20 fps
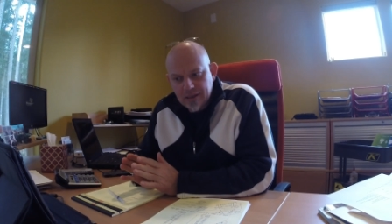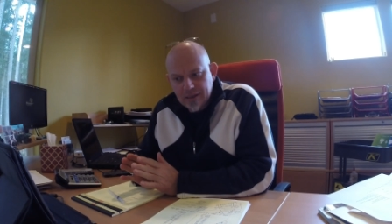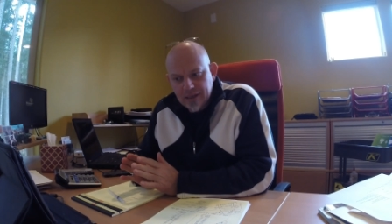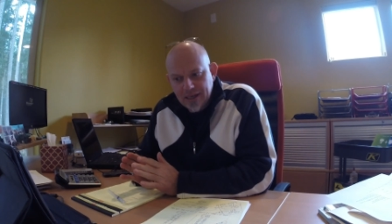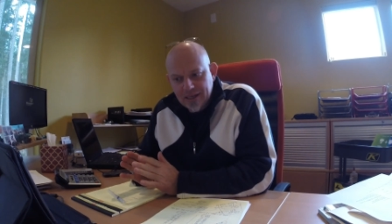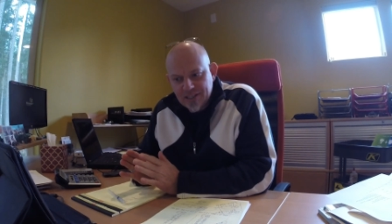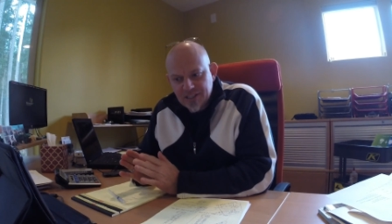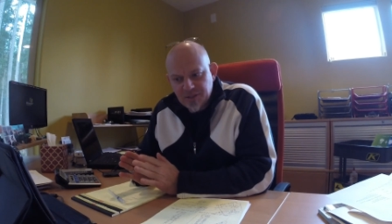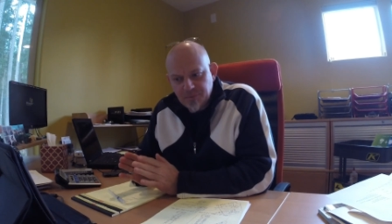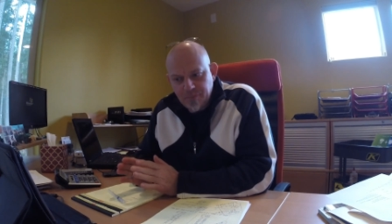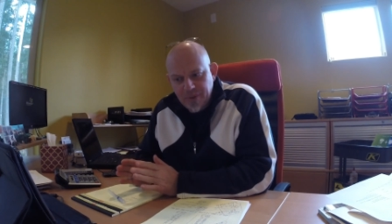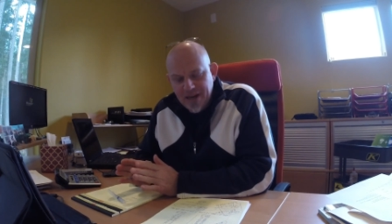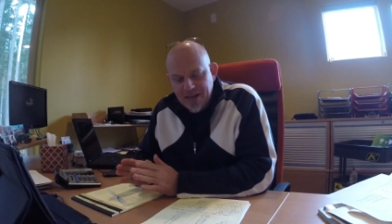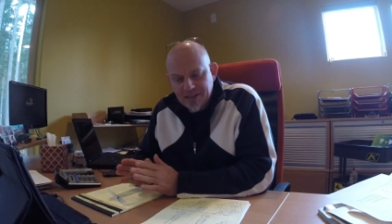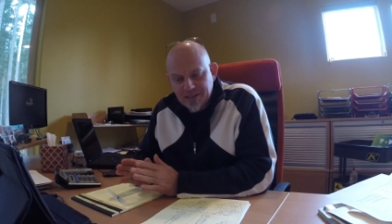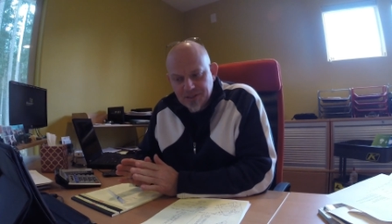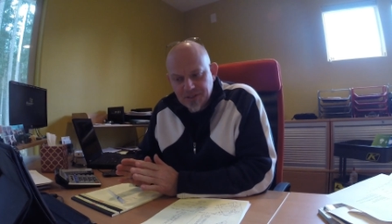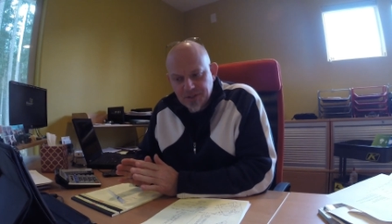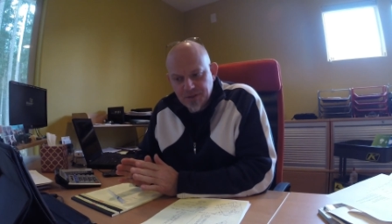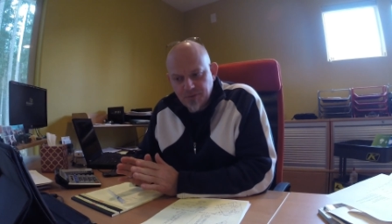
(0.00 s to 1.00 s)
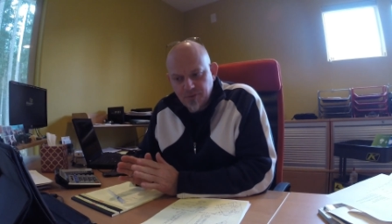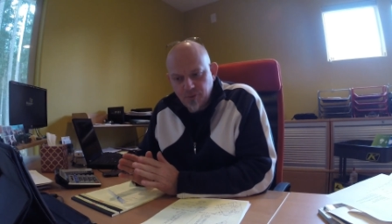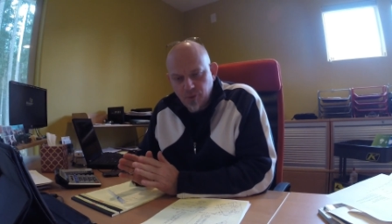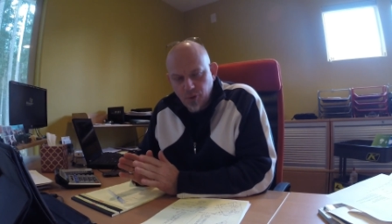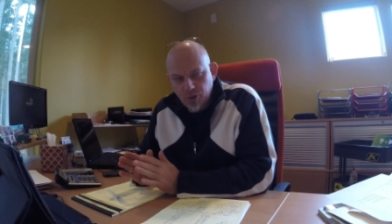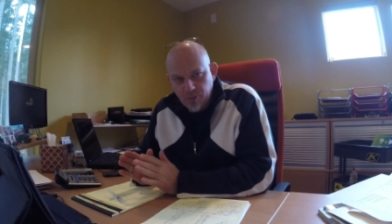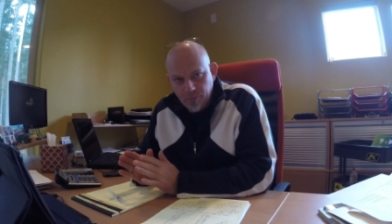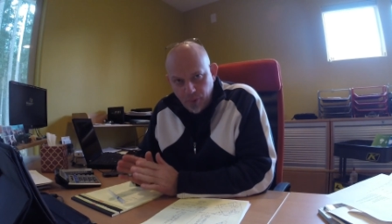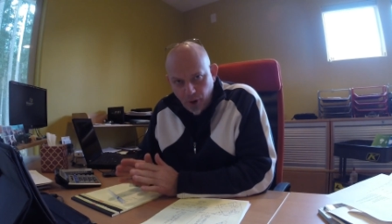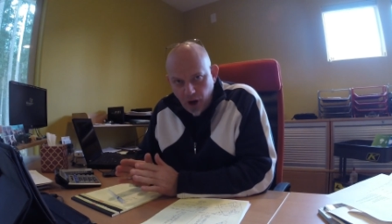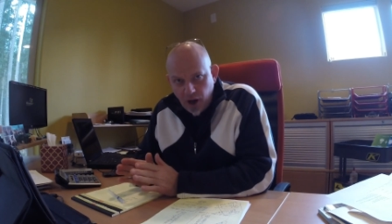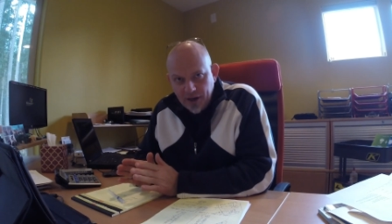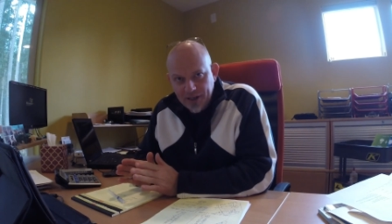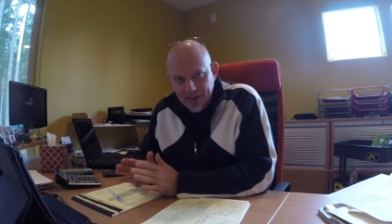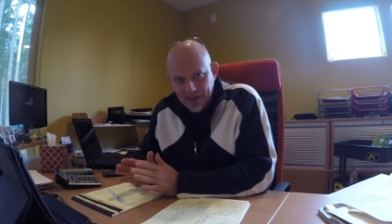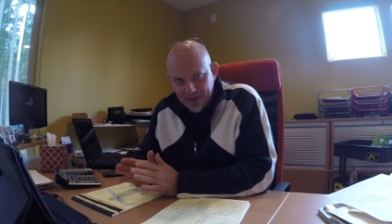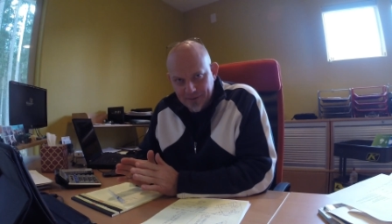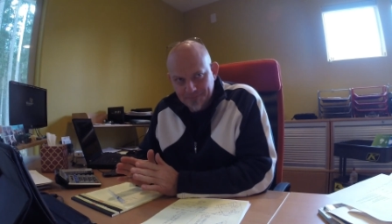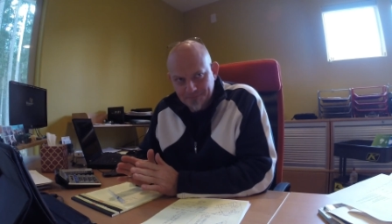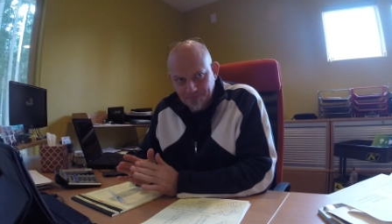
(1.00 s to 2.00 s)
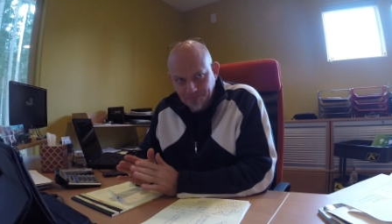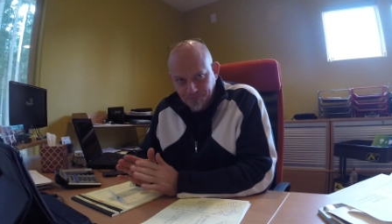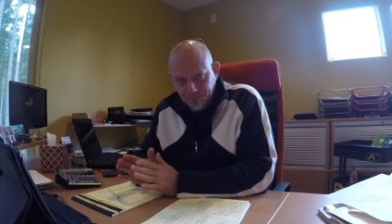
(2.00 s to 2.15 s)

expense for the parking,